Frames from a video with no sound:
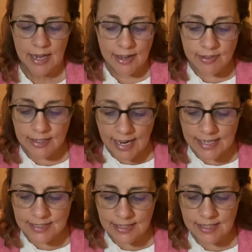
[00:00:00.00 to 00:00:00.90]
And then
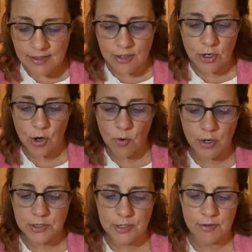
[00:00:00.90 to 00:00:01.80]
lastly, the
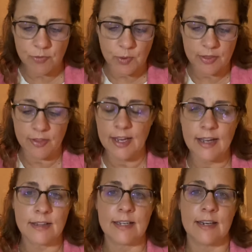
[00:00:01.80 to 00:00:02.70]
coercive with the
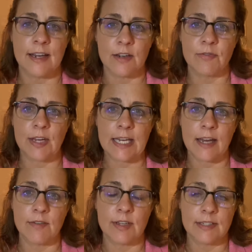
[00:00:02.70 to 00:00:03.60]
alienative. He
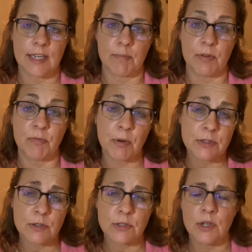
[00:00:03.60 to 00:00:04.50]
gave the example of
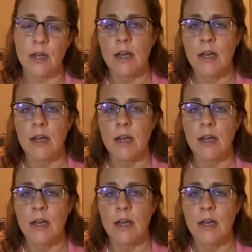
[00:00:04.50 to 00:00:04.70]
prisoners.